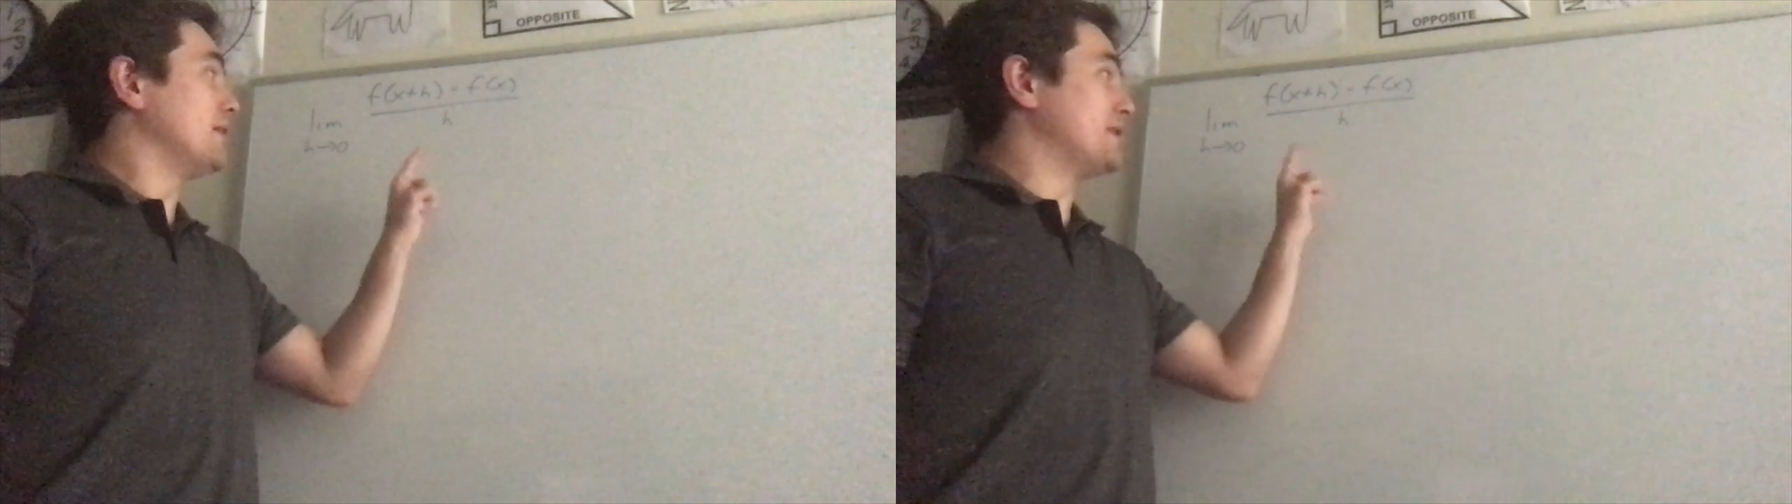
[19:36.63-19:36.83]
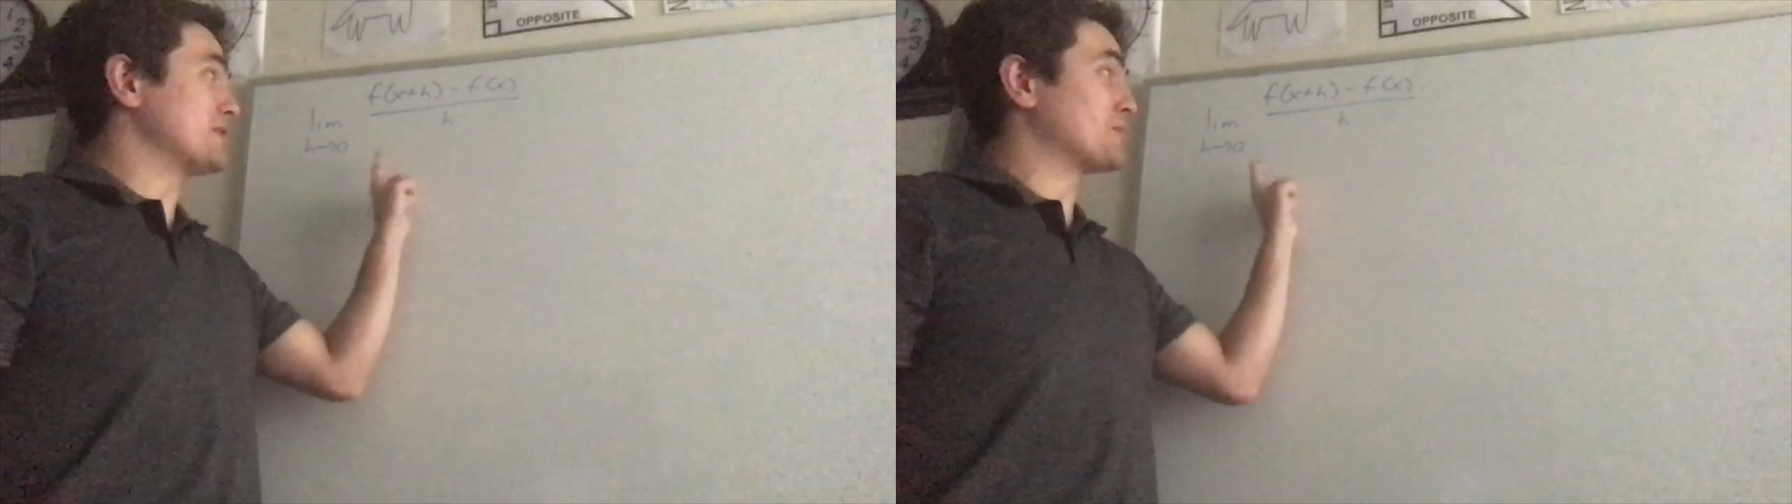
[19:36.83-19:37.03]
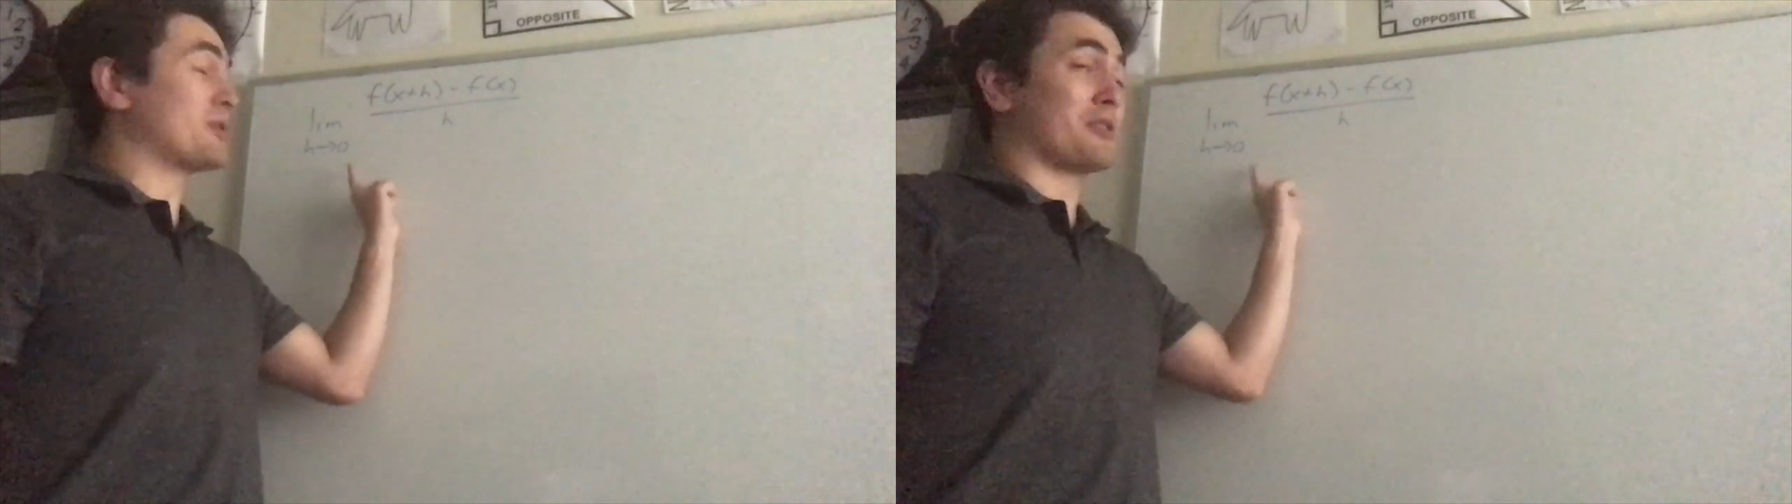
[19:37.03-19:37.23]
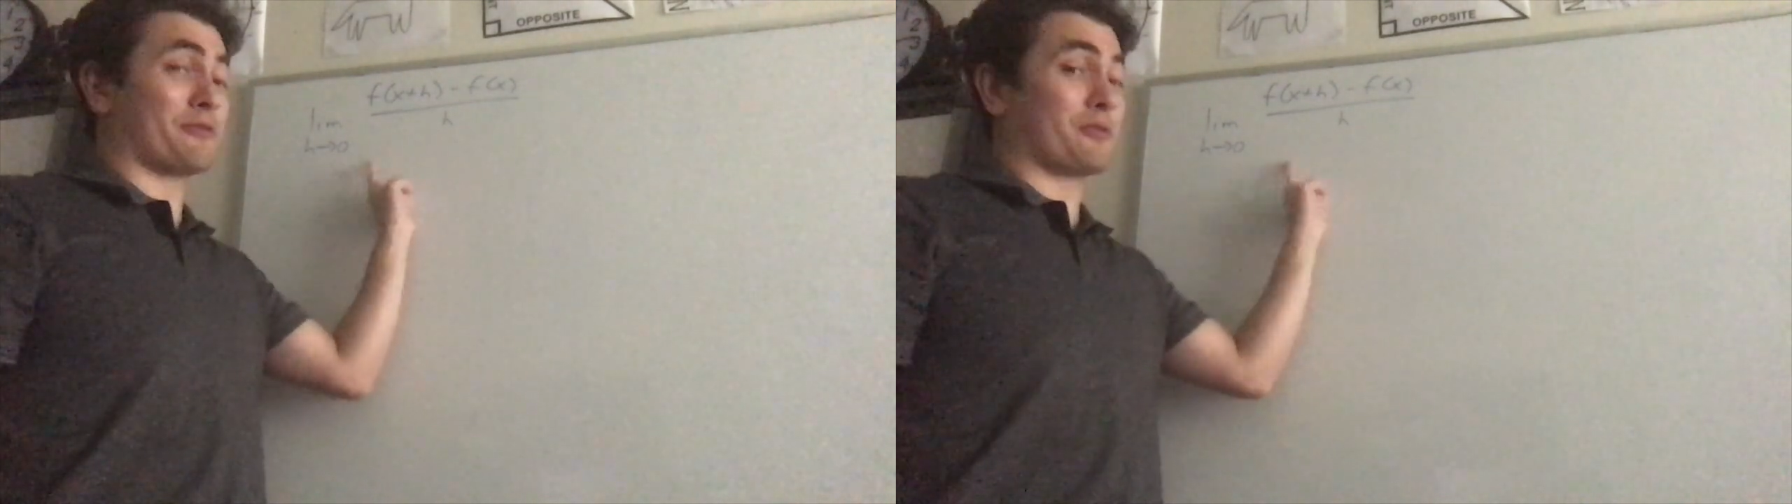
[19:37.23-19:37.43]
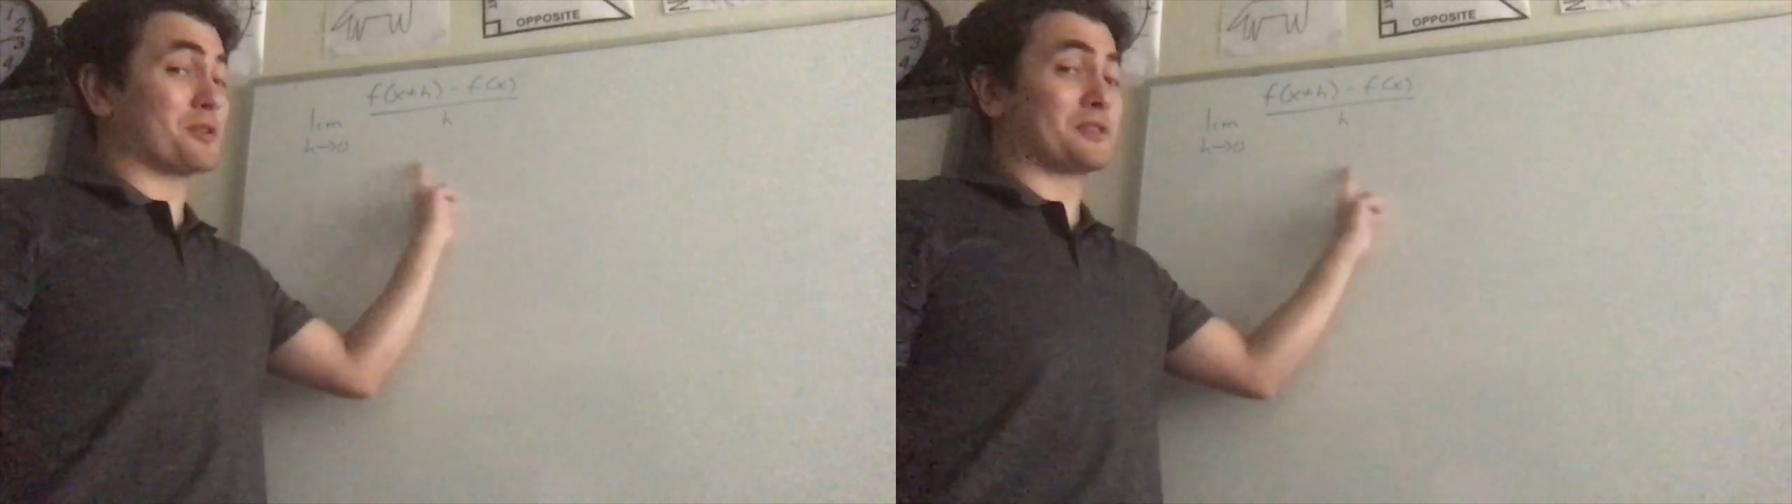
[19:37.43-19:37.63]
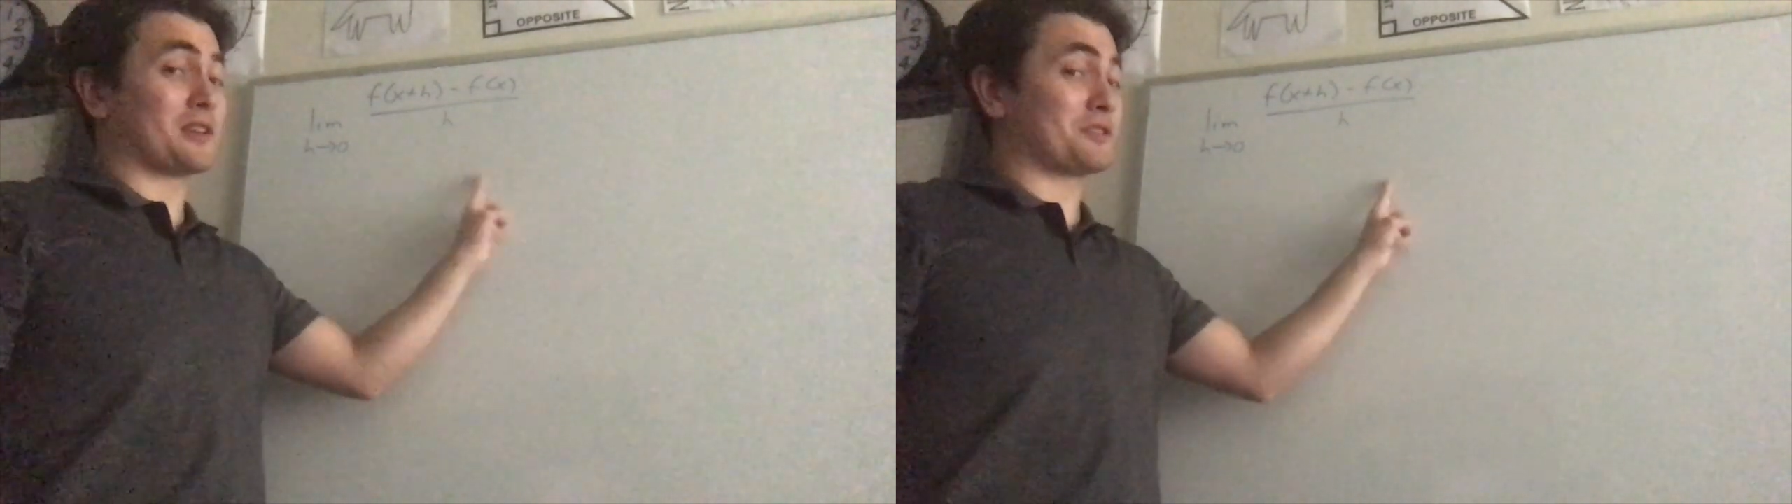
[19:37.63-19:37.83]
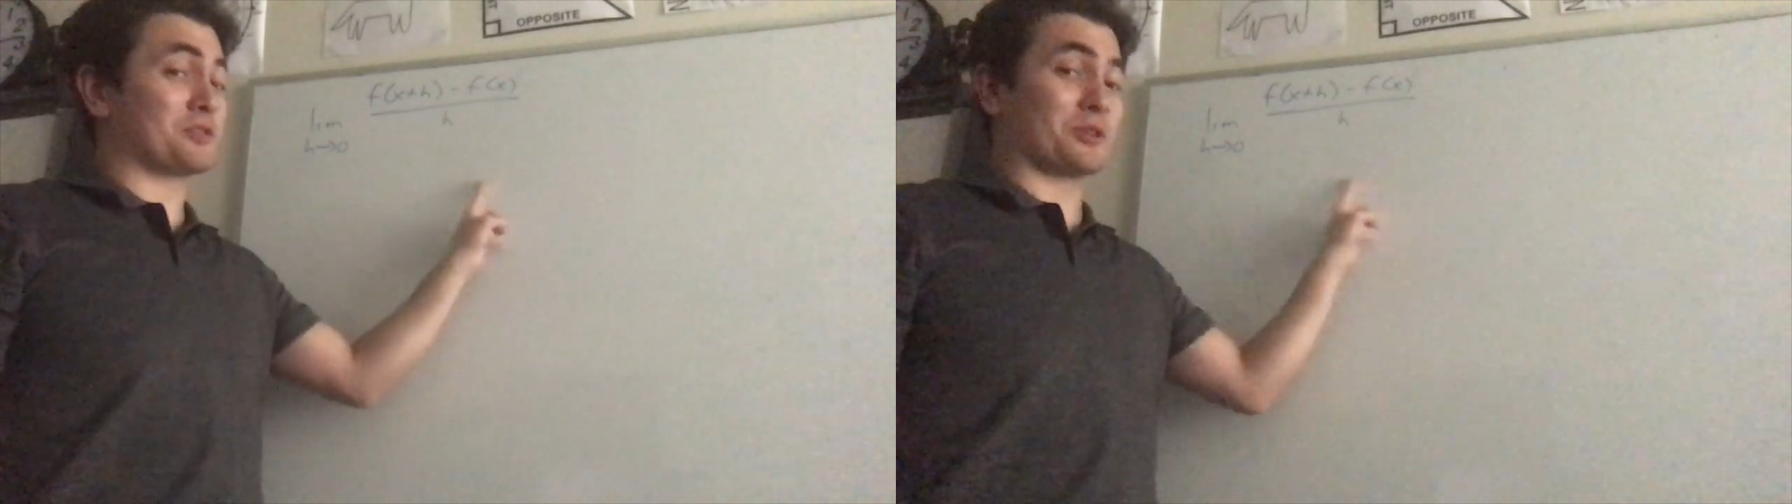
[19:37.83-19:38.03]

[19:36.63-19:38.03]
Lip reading: this is one of the first things that